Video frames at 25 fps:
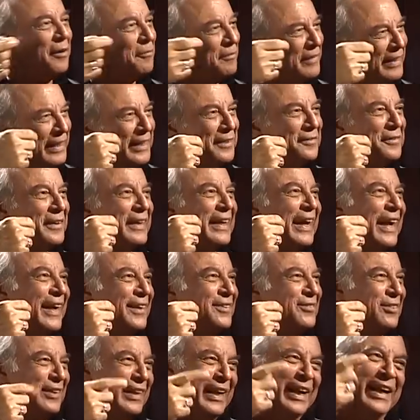I'm leaving,
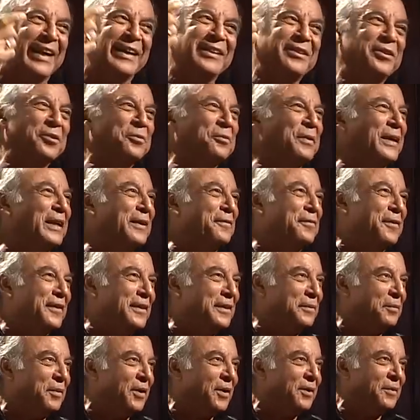actually. I had to wait for
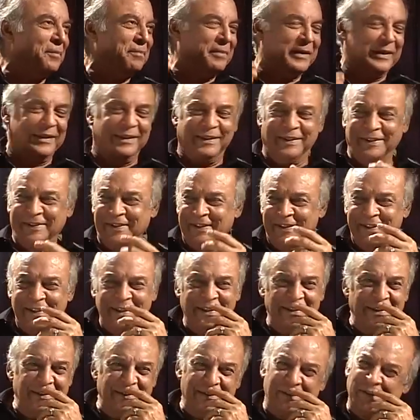the ball pen.
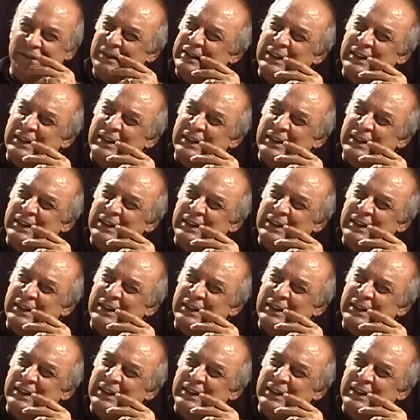So